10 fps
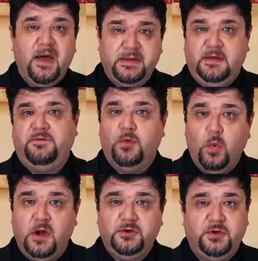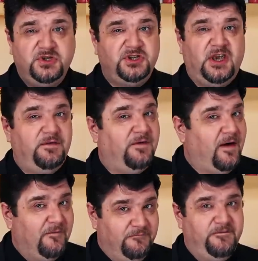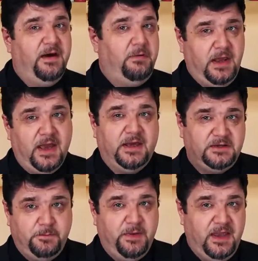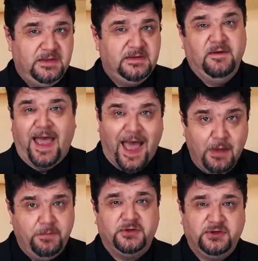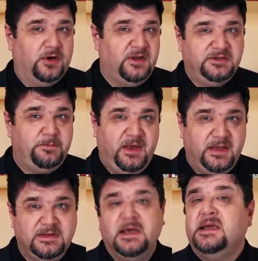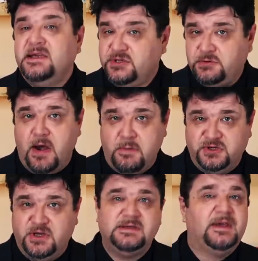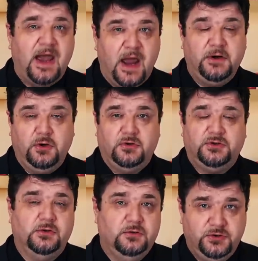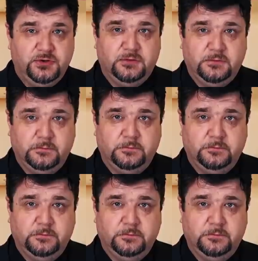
but if you want to achieve very high speeds, hypersonic speeds, scramjets are your solution.